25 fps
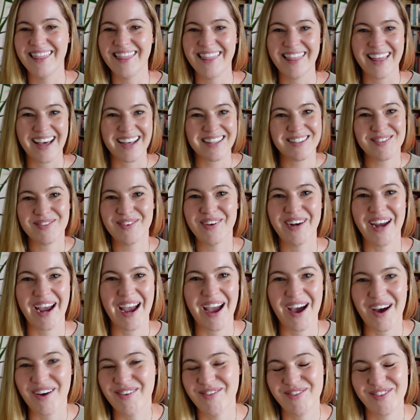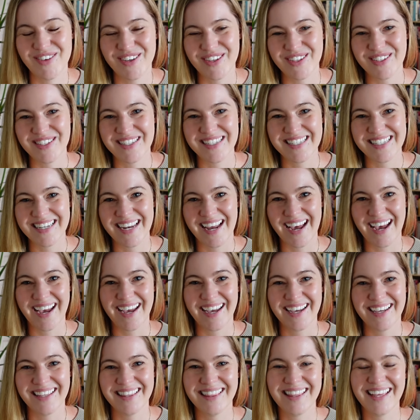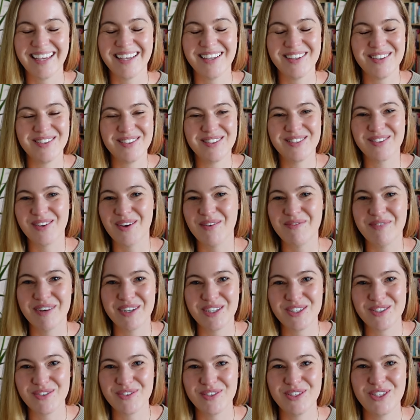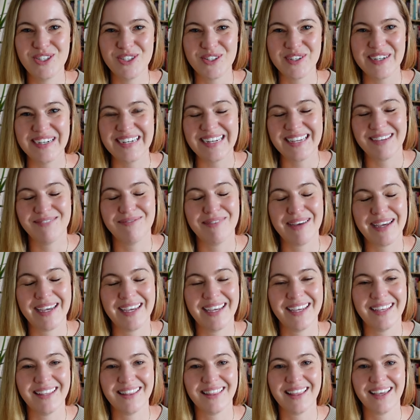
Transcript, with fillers: that's what I have for you today. Thank you so much for joining me.